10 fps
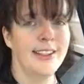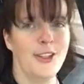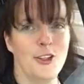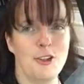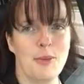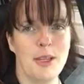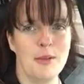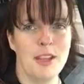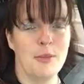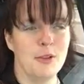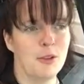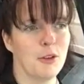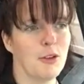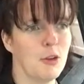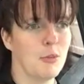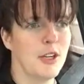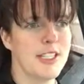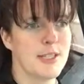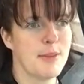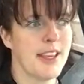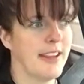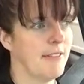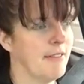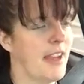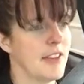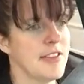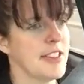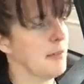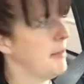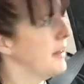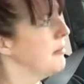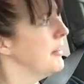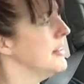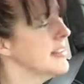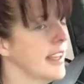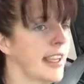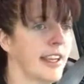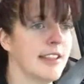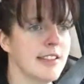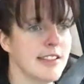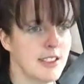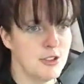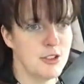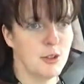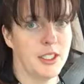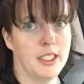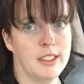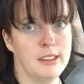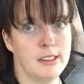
you know, to be able to incorporate some of that fasting benefits, I guess, into it.